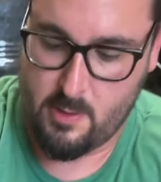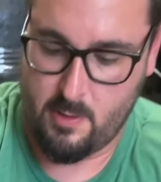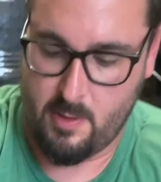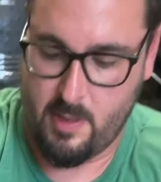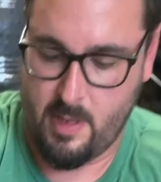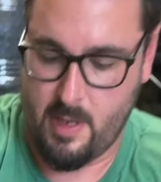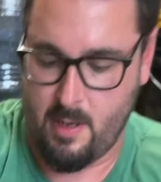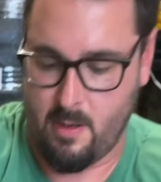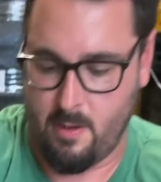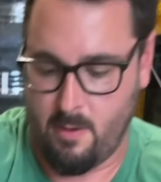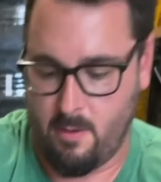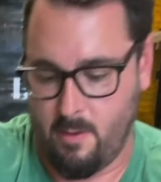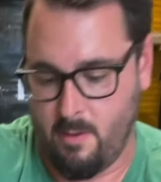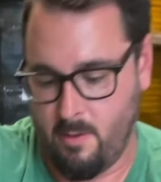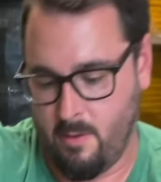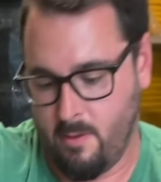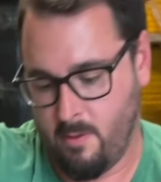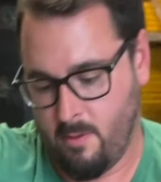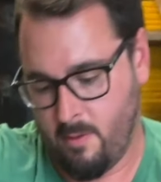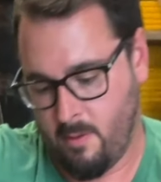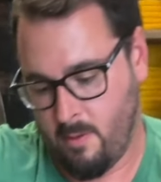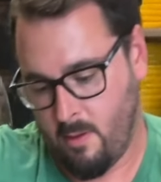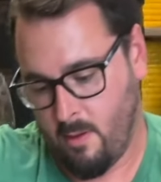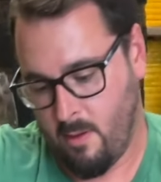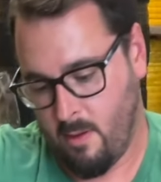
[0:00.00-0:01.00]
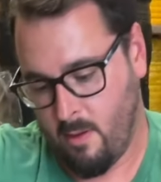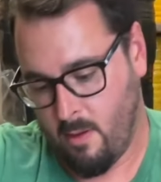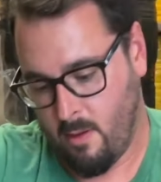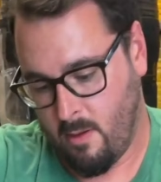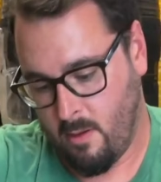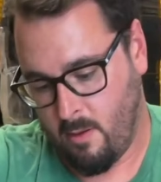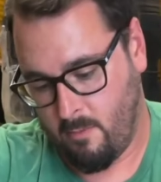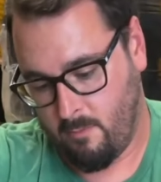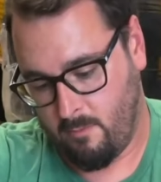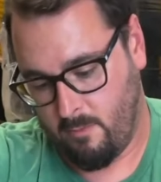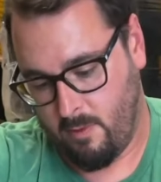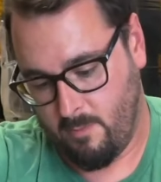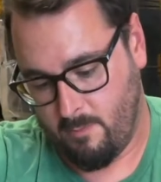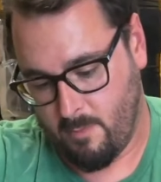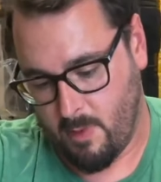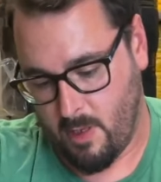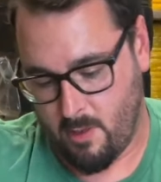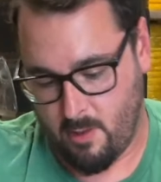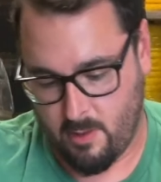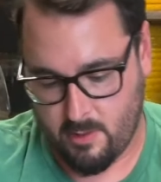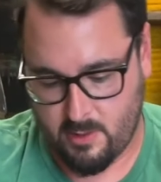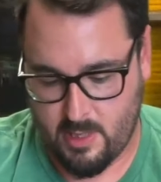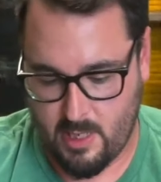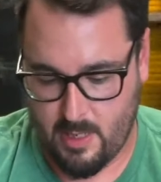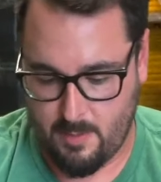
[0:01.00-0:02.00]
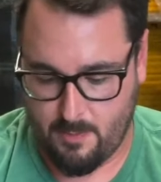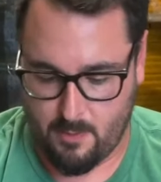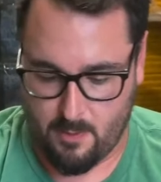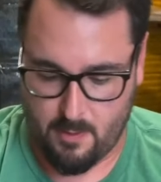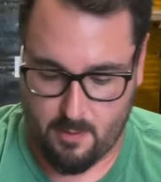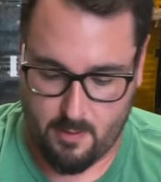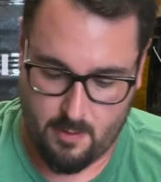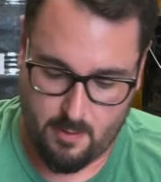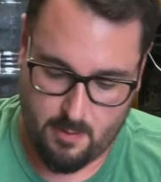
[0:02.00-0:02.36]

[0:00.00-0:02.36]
now we've made our taper,